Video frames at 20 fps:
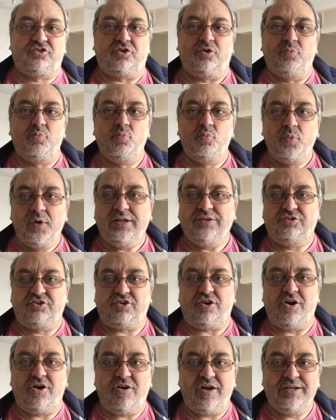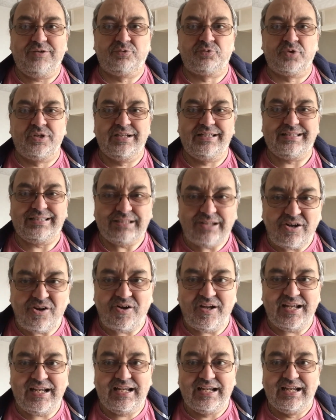on which I
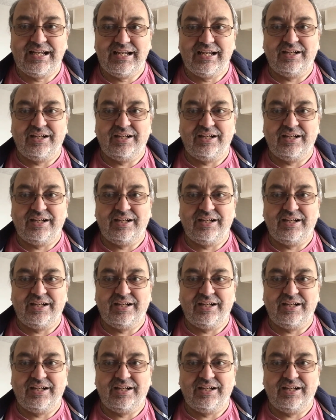rely